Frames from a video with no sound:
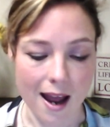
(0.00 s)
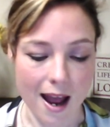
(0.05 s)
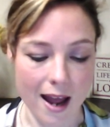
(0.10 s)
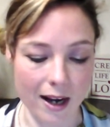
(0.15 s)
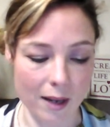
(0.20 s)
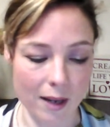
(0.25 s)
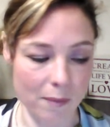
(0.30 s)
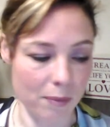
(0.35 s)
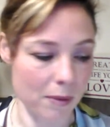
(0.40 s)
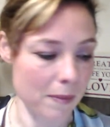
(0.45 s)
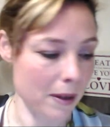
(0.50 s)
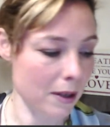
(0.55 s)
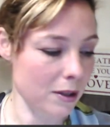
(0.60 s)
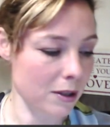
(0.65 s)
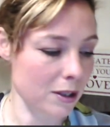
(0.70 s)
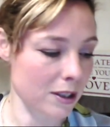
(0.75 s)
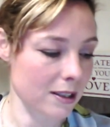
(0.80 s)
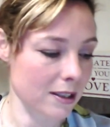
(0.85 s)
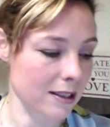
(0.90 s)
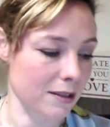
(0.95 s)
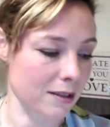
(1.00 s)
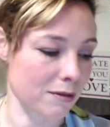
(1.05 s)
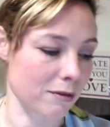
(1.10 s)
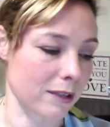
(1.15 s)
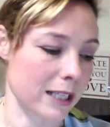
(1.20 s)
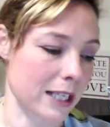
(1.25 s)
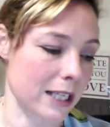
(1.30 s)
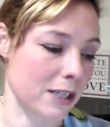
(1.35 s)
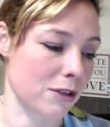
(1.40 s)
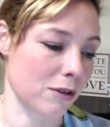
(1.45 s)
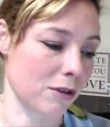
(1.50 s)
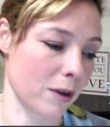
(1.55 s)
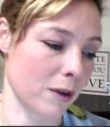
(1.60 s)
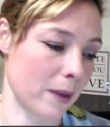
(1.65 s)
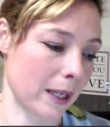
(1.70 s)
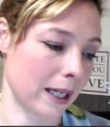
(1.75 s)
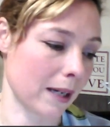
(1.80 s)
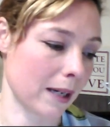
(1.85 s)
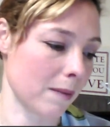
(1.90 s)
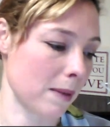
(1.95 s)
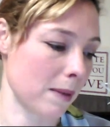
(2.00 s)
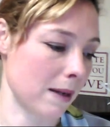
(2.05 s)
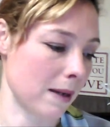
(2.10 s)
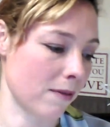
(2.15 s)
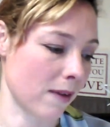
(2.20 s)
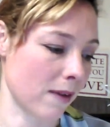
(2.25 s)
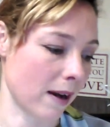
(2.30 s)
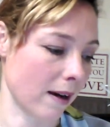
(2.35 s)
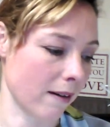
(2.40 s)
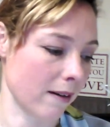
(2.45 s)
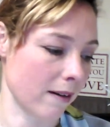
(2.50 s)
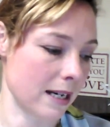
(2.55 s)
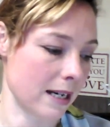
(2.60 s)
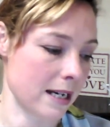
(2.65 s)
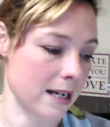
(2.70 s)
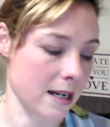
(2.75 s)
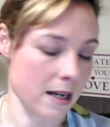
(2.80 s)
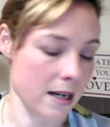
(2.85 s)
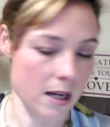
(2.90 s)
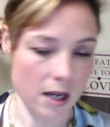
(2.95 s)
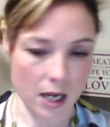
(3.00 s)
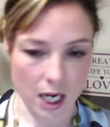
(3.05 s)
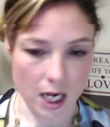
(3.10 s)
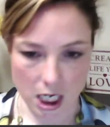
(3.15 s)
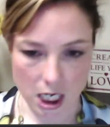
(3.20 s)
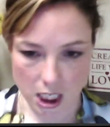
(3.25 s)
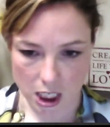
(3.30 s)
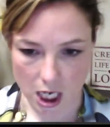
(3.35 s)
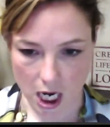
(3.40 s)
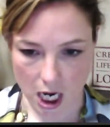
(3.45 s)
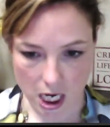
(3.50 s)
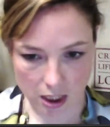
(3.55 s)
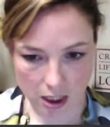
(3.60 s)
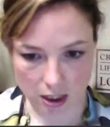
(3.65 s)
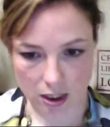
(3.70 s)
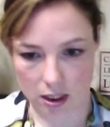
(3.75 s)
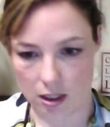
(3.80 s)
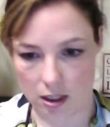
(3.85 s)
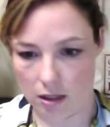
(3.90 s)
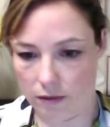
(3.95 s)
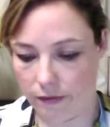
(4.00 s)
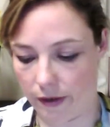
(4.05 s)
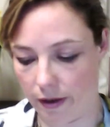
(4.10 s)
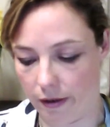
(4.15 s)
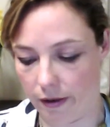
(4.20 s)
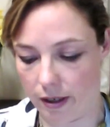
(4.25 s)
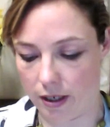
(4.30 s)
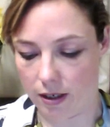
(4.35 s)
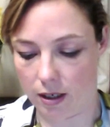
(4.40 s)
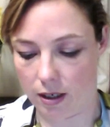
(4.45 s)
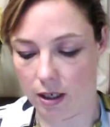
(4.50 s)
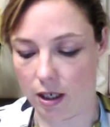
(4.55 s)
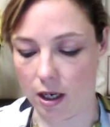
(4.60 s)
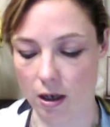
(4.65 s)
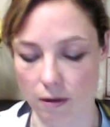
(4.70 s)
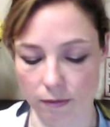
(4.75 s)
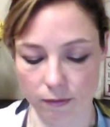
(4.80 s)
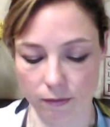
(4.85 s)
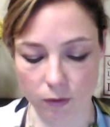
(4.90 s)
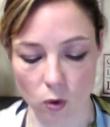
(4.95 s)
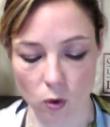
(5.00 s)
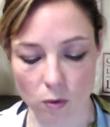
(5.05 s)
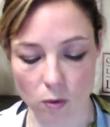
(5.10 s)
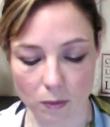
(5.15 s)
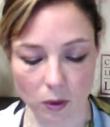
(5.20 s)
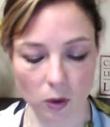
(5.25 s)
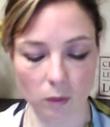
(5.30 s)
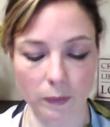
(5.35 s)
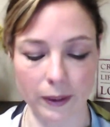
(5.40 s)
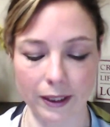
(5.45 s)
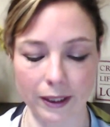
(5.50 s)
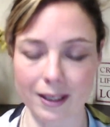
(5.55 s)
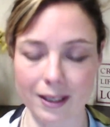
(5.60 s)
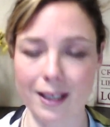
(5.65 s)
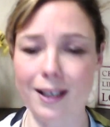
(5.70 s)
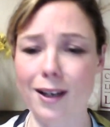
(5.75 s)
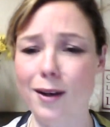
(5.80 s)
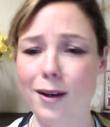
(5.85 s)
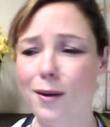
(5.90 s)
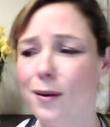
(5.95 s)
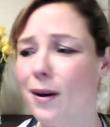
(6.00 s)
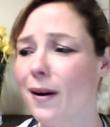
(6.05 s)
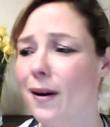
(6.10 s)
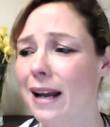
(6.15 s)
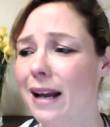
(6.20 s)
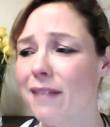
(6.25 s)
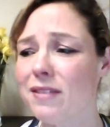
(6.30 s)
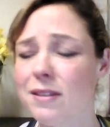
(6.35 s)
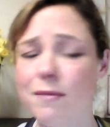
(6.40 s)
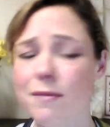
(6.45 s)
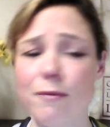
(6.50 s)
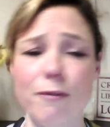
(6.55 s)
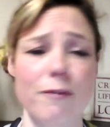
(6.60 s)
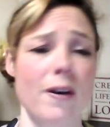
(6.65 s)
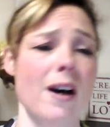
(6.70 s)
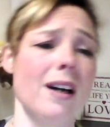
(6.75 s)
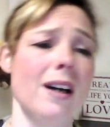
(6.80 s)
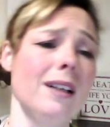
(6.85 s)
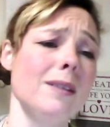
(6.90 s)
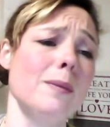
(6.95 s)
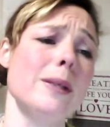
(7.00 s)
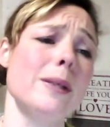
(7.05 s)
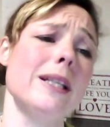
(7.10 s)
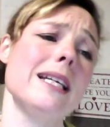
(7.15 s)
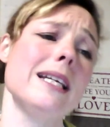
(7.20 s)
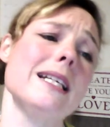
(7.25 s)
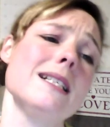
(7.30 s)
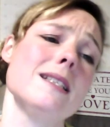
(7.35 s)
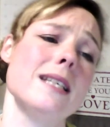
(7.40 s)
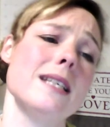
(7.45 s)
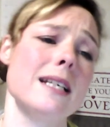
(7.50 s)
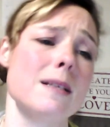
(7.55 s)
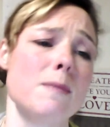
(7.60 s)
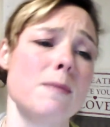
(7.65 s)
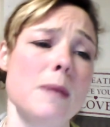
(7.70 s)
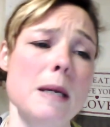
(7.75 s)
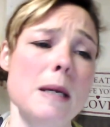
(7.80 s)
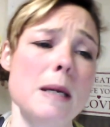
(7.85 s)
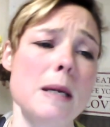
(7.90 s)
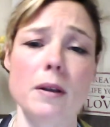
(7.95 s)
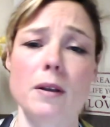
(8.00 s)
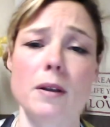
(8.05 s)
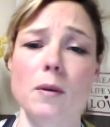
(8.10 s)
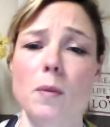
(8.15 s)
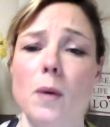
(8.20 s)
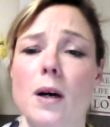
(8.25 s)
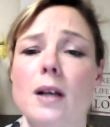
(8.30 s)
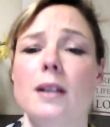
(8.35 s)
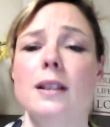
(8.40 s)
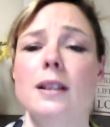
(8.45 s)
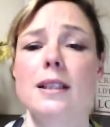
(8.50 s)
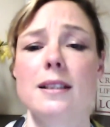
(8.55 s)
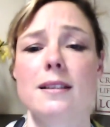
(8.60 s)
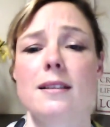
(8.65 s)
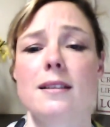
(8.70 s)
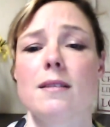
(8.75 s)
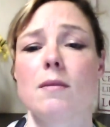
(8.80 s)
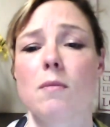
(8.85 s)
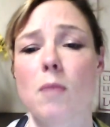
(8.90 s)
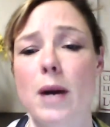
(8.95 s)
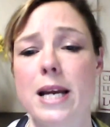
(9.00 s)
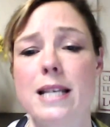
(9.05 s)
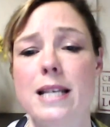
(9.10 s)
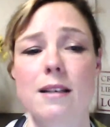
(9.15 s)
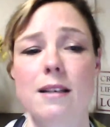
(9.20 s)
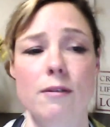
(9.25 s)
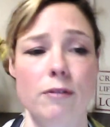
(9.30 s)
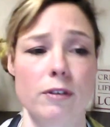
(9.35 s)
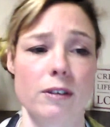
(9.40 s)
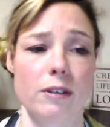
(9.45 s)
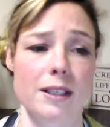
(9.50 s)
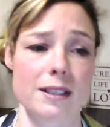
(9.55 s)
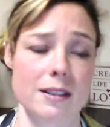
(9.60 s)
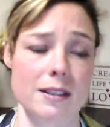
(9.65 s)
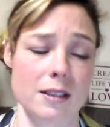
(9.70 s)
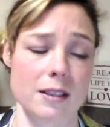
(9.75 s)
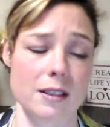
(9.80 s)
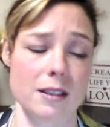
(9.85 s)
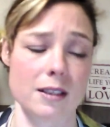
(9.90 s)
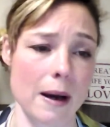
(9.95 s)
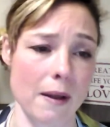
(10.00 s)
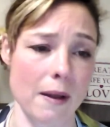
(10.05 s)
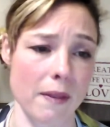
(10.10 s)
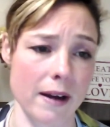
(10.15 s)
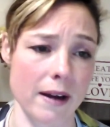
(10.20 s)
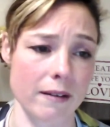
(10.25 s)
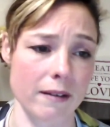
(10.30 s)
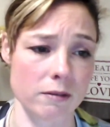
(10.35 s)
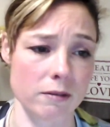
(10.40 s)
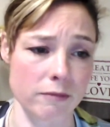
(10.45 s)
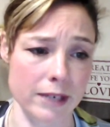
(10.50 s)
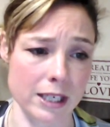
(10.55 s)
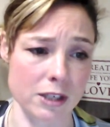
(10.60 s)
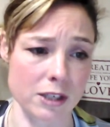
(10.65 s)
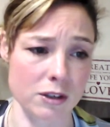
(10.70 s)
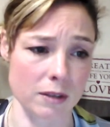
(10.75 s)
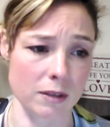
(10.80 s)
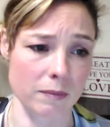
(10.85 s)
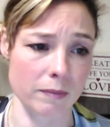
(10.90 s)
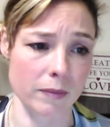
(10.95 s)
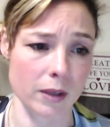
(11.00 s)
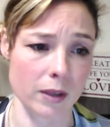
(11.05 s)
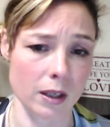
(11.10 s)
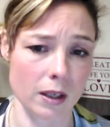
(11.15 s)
And at promotions, it's really true. It can be very intense and very, formal, but, go and have some fun with these things. The world is waiting for us to go out there and reach them.